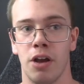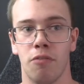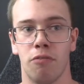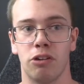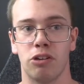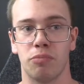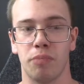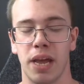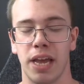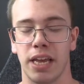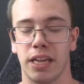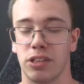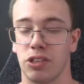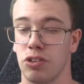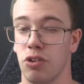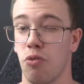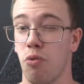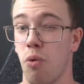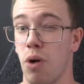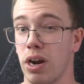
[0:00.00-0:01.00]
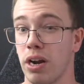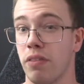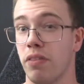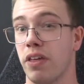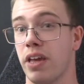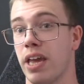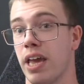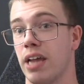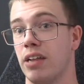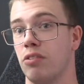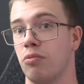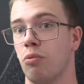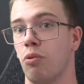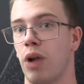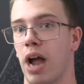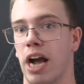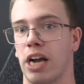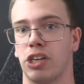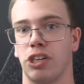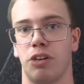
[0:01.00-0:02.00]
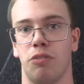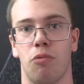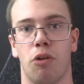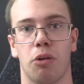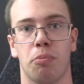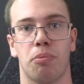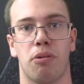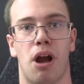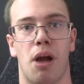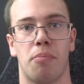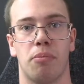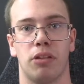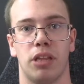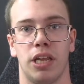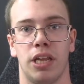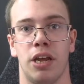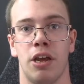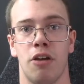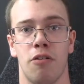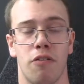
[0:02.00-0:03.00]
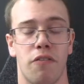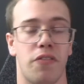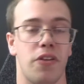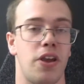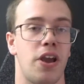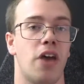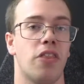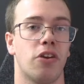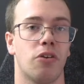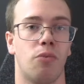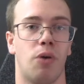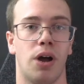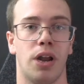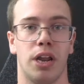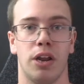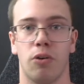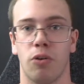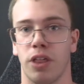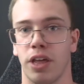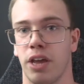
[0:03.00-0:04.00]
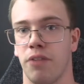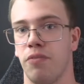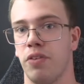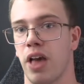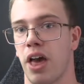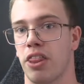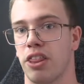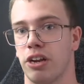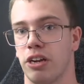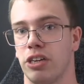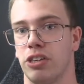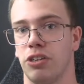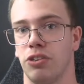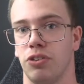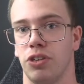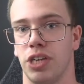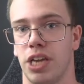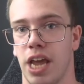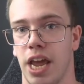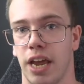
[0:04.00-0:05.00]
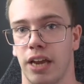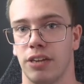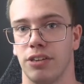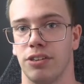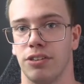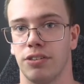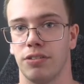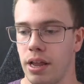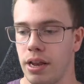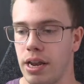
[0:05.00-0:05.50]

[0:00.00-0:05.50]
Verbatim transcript: which make it so one of the kits won't actually work properly with the other one in order to give you that 32 gigs.